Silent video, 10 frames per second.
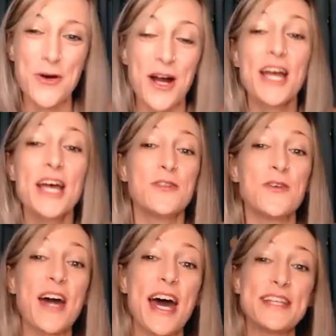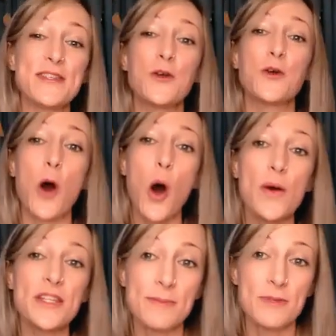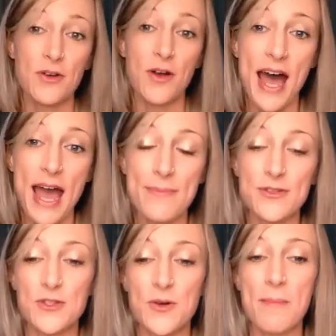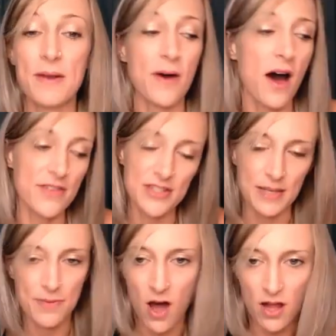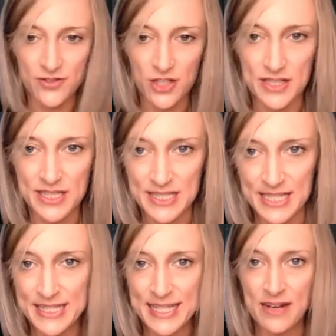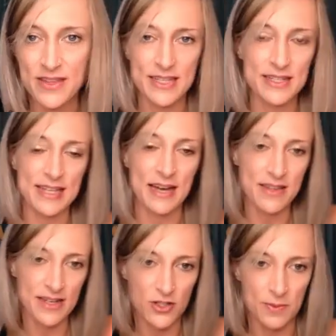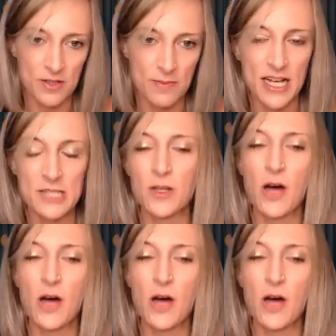So you guys go and subscribe to. I'm going to obviously put all of Chanti's links down in the description box